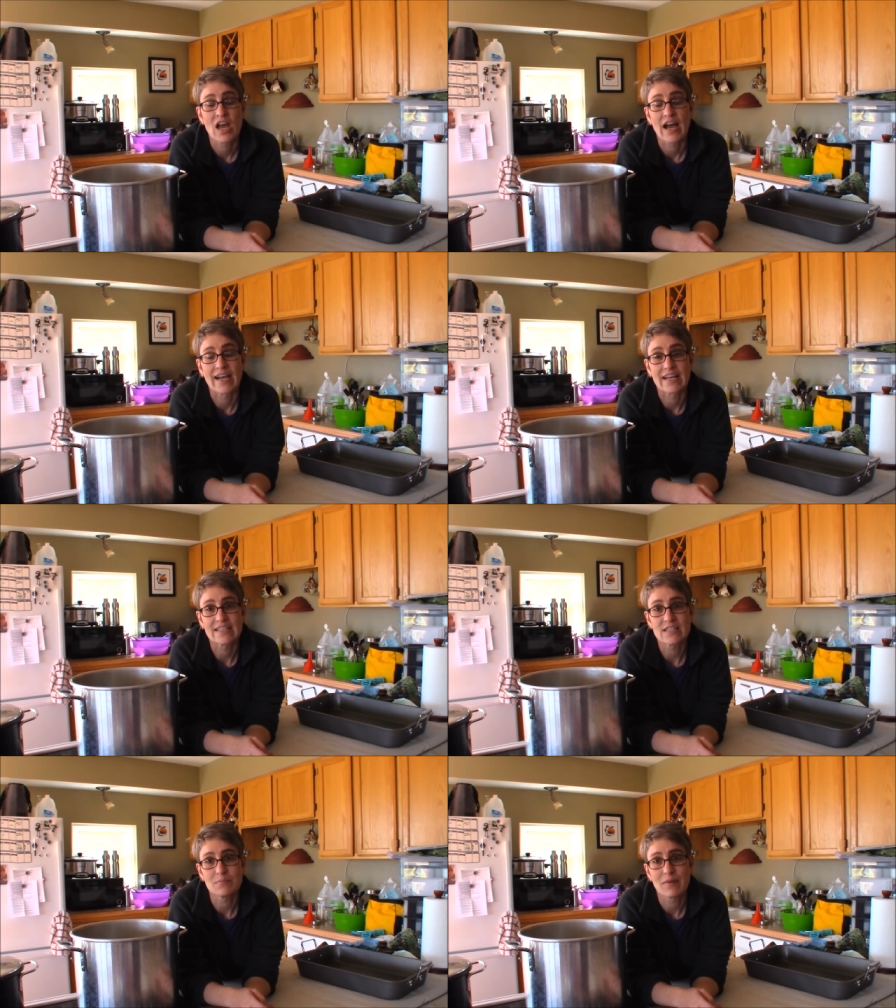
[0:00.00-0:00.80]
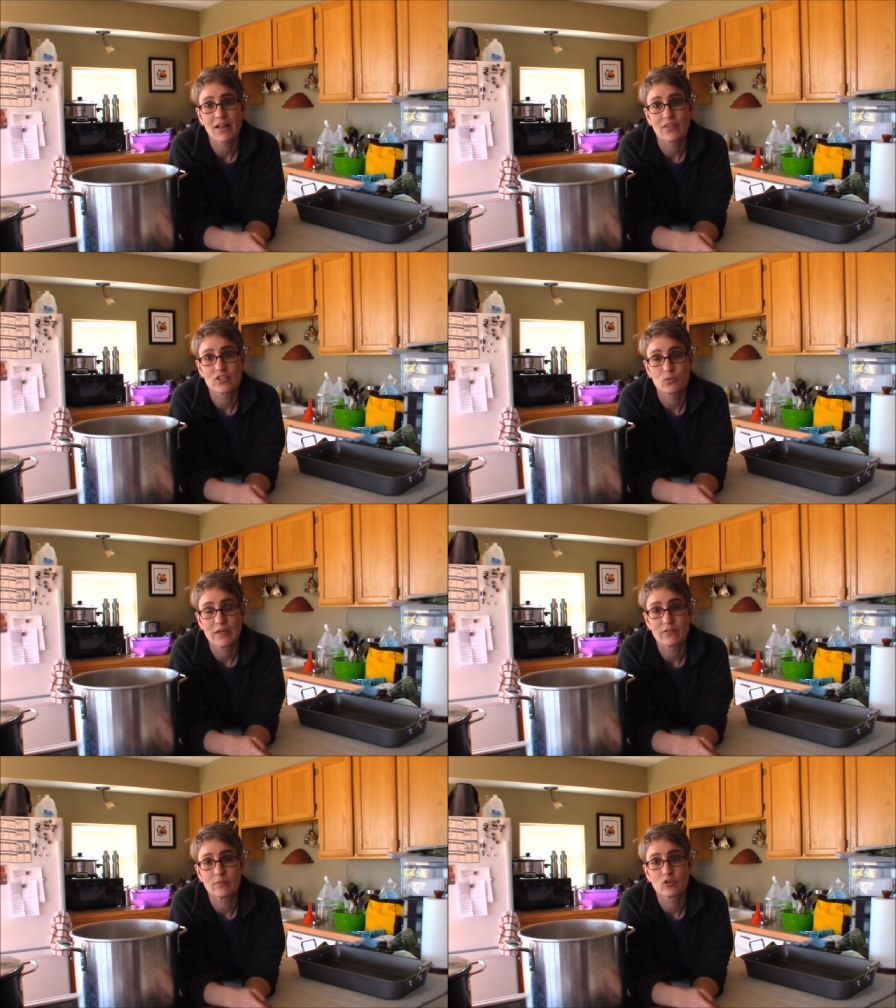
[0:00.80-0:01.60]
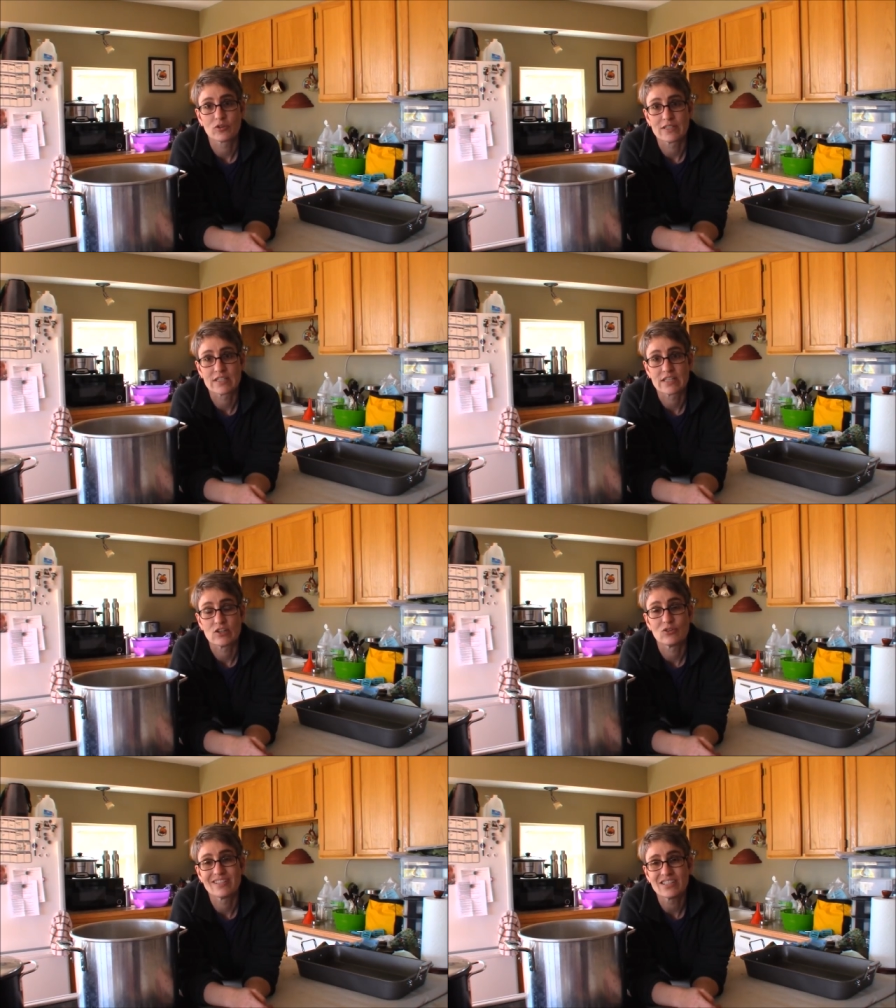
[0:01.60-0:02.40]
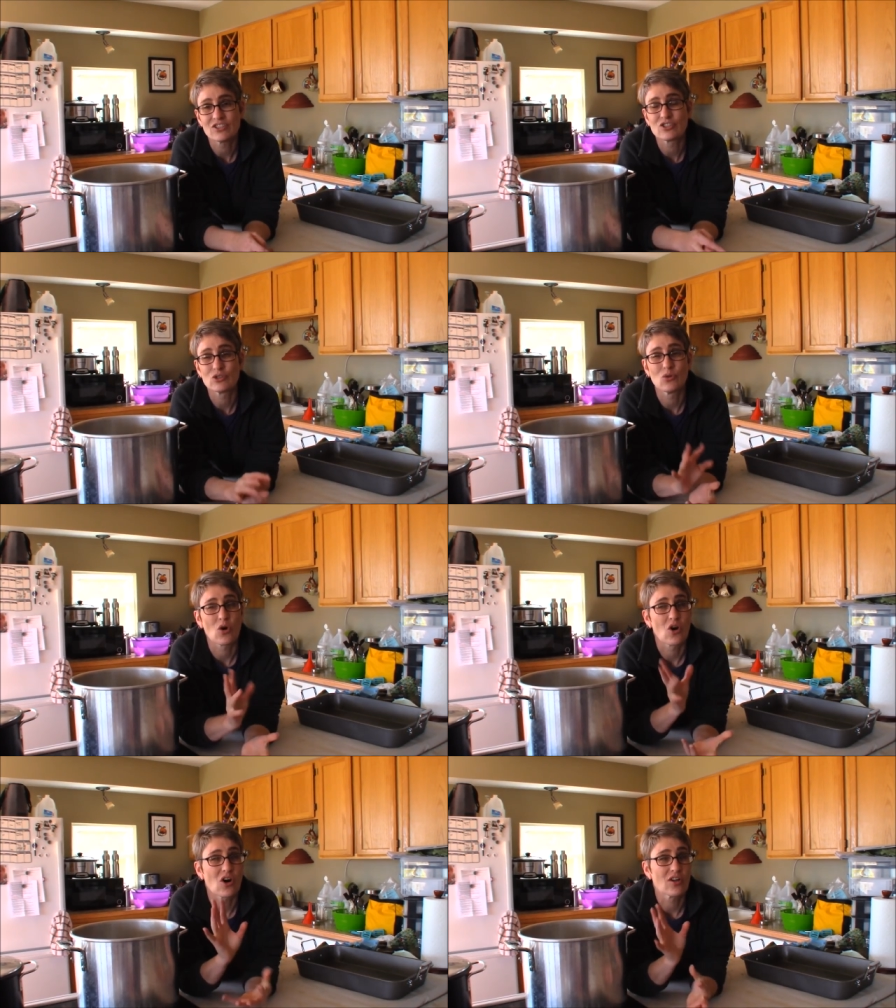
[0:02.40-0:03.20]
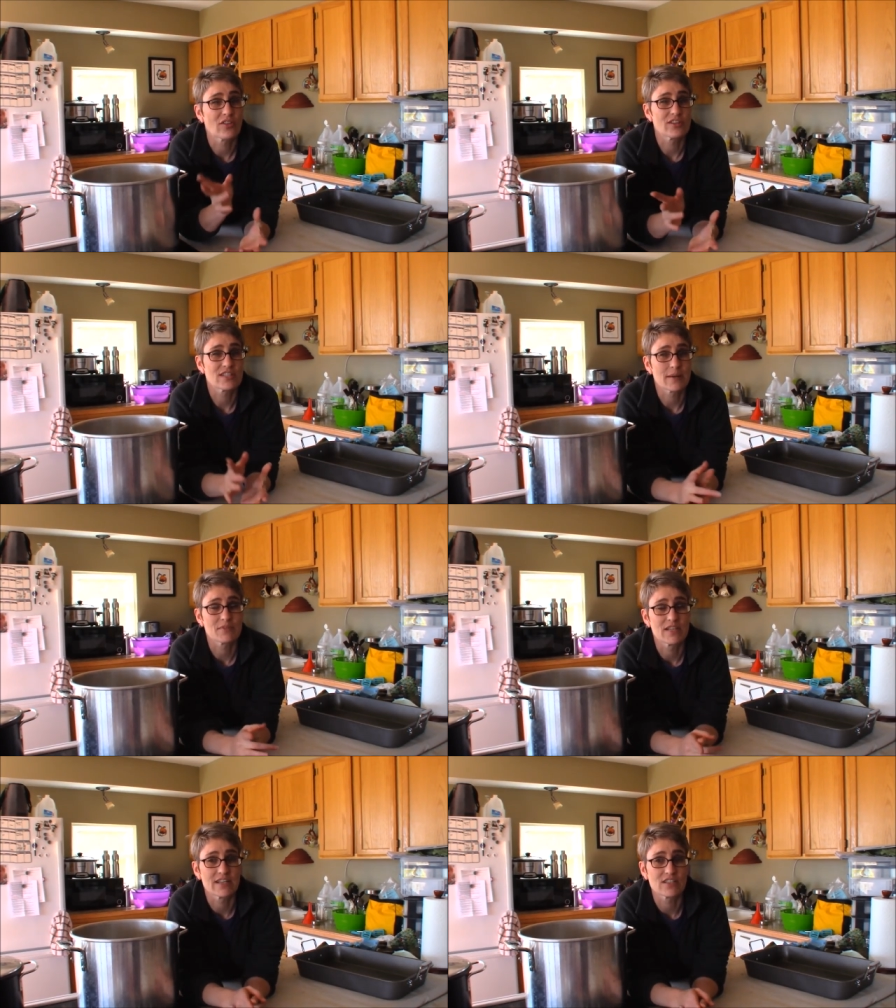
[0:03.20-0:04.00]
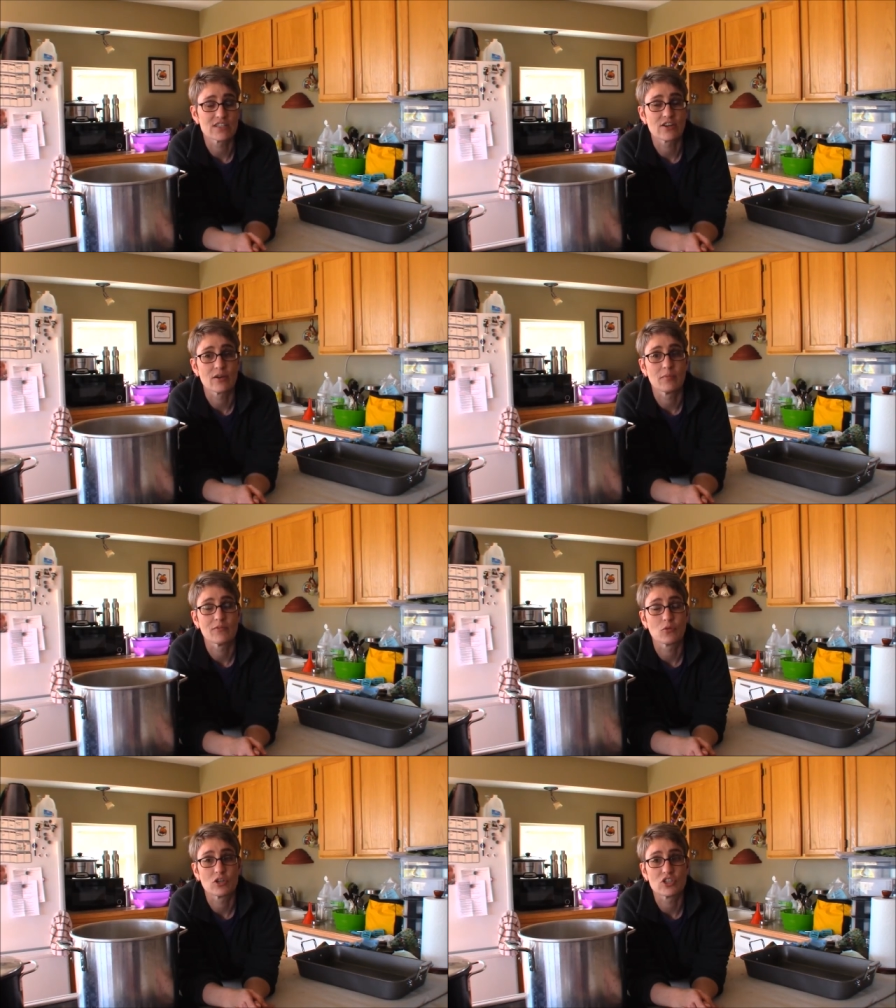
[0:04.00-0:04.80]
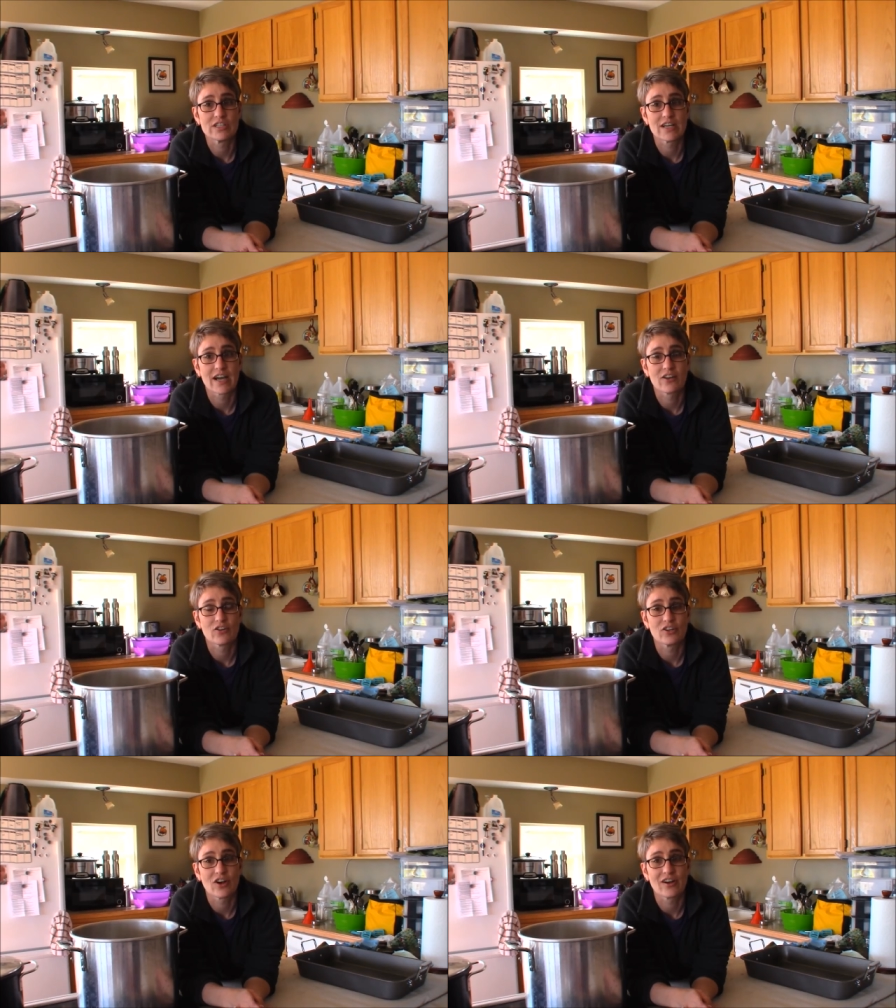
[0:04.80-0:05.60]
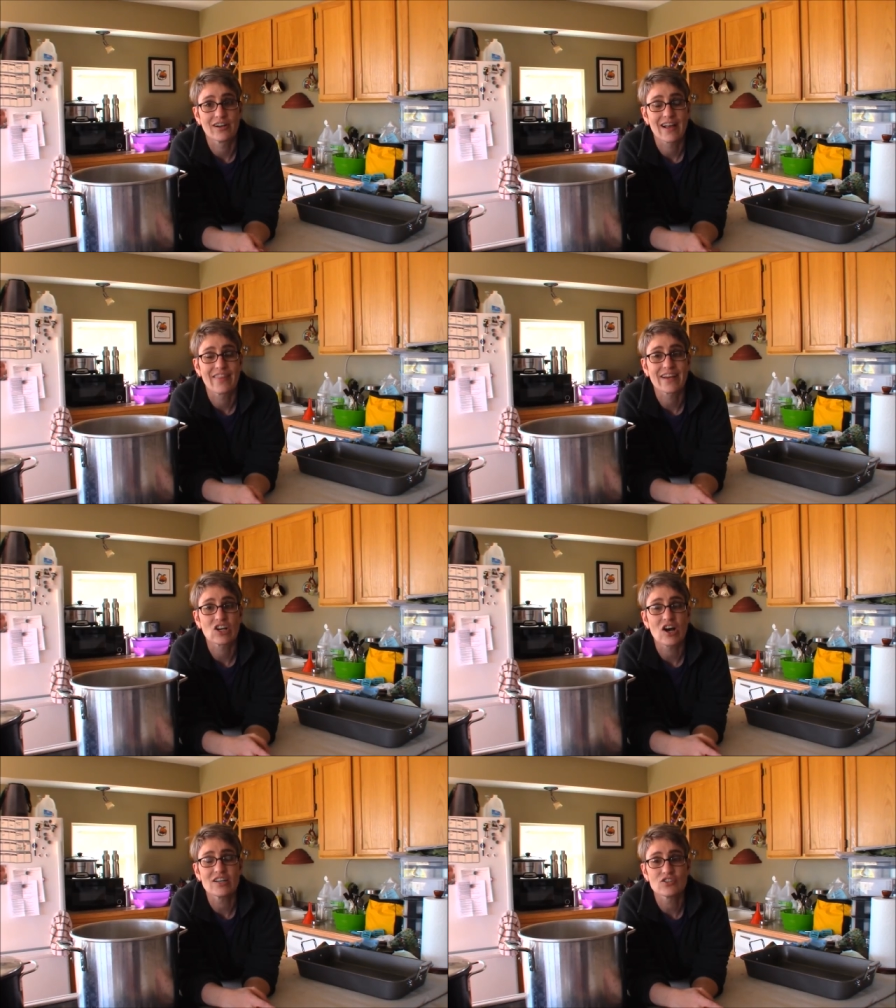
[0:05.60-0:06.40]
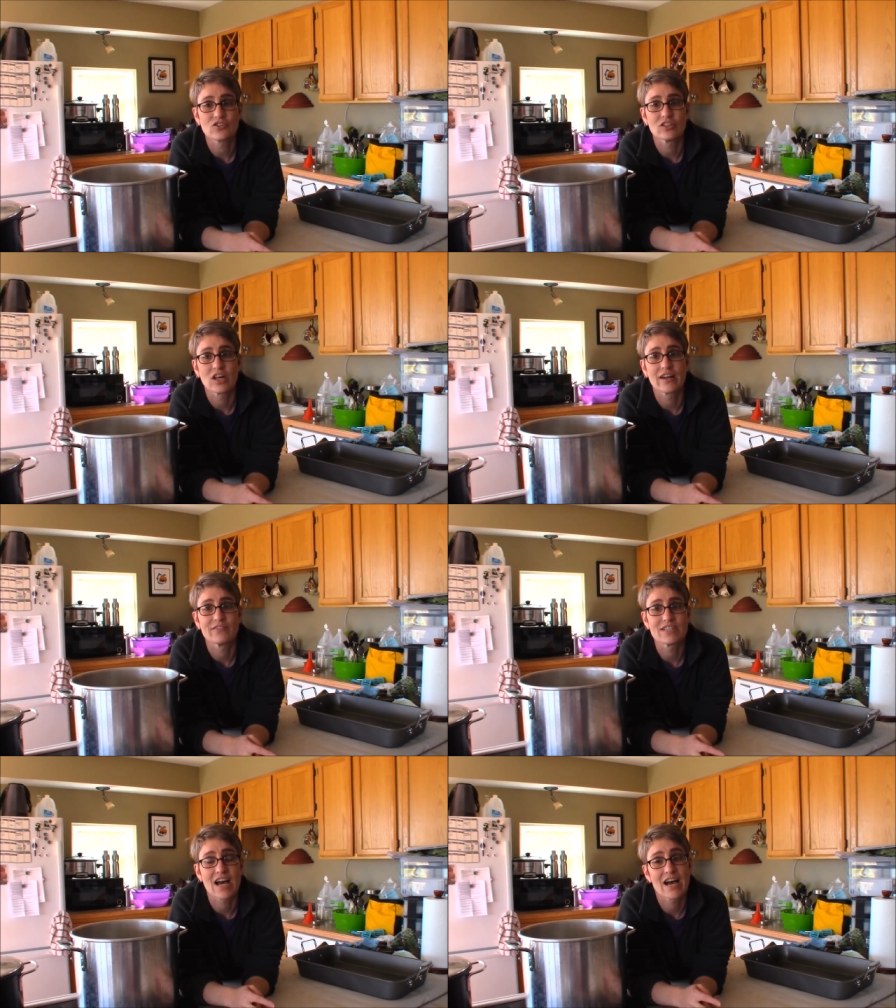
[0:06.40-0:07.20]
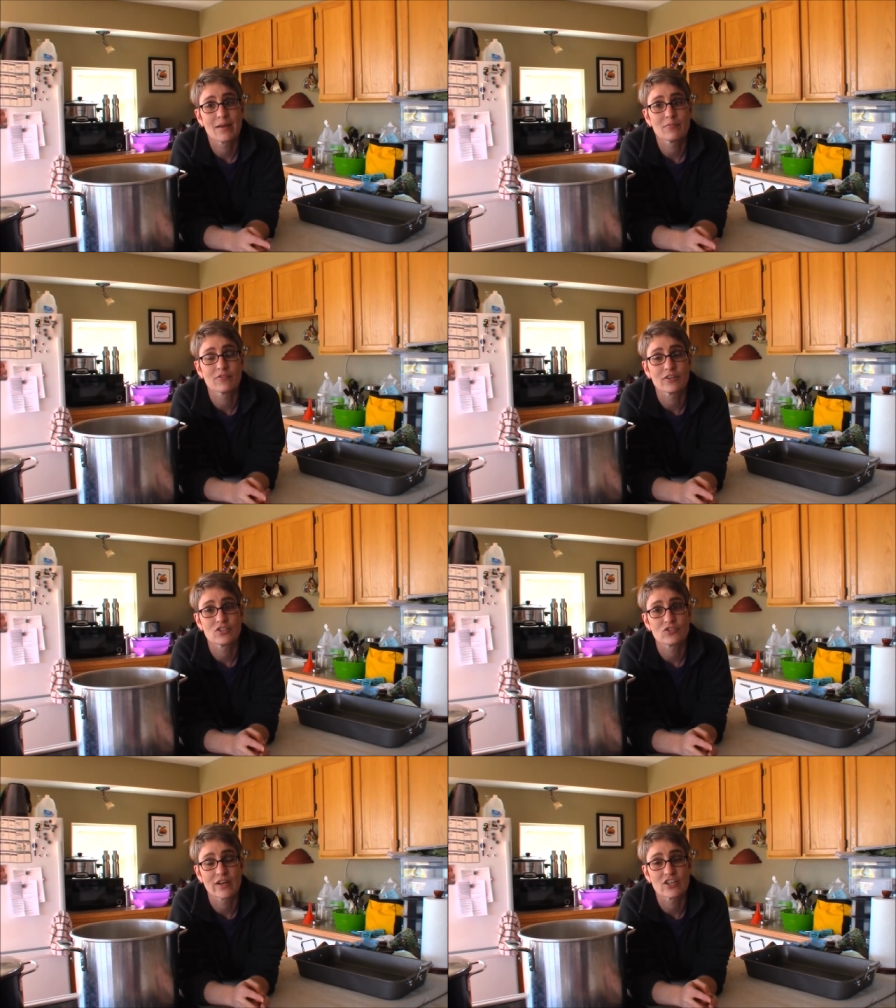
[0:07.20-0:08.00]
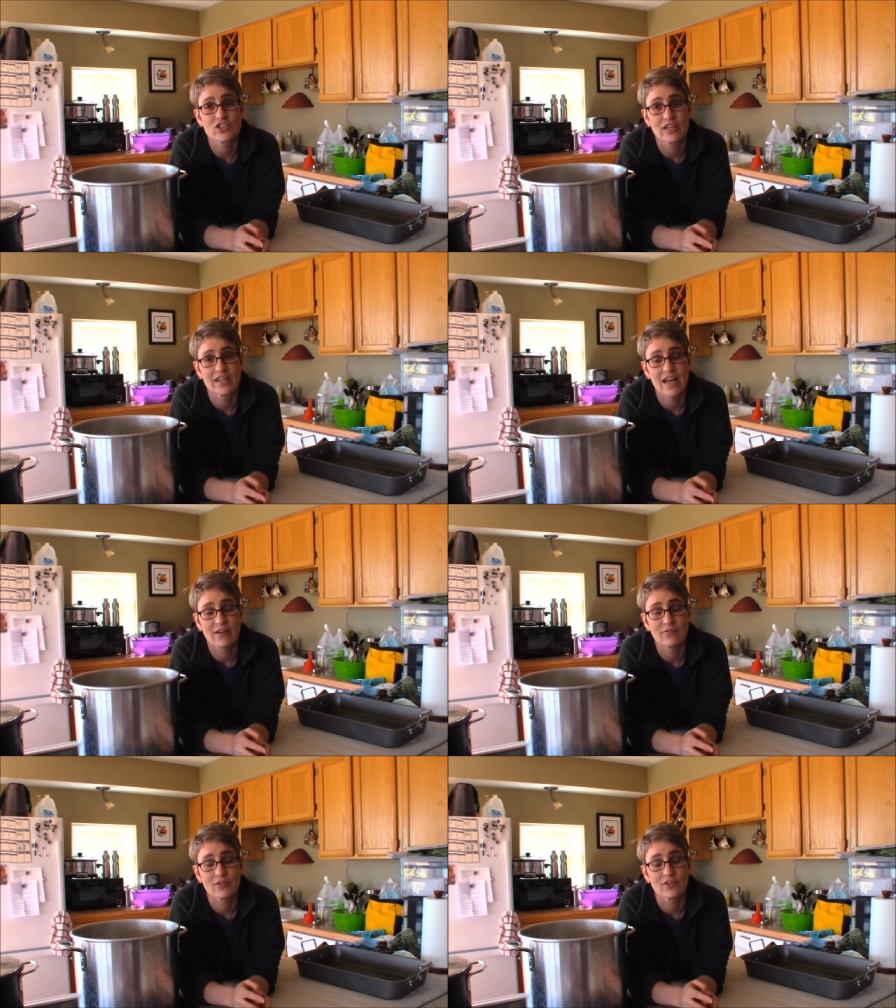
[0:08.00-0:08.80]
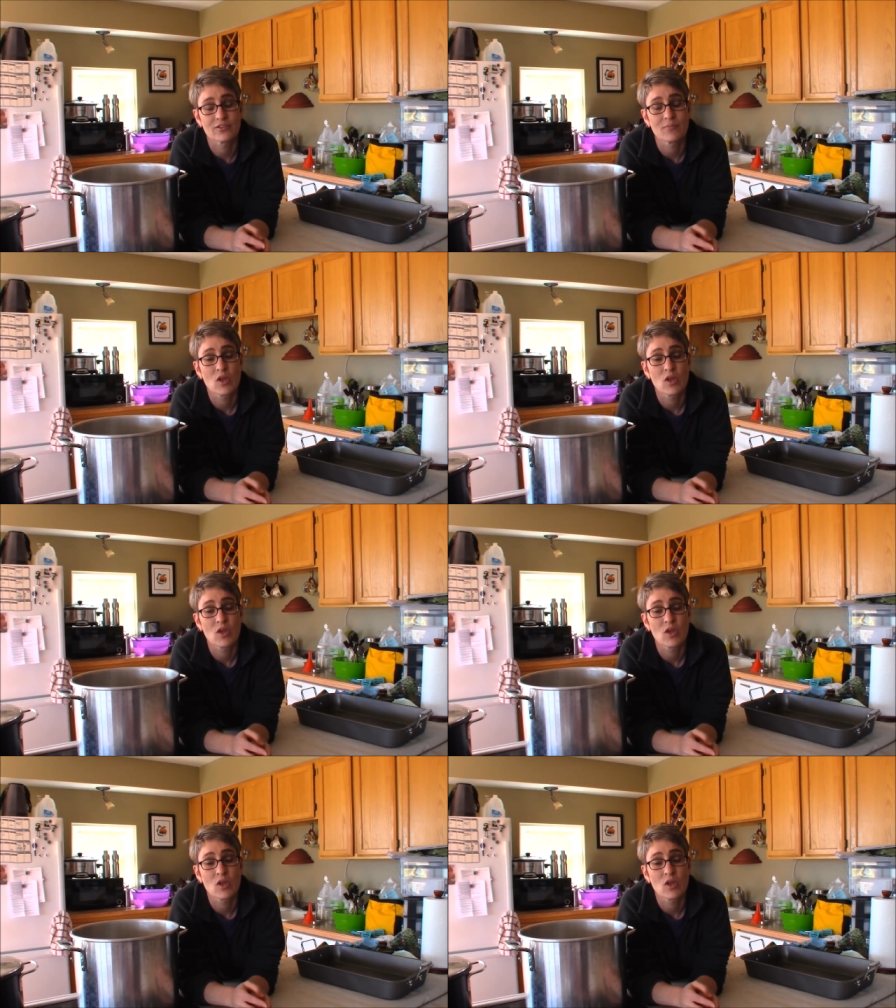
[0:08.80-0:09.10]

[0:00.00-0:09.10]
I got some mail this week from Christy, who didn't do all the steps necessary before she dyed her yarn, and that cost her a lot of time, frustration, and effort.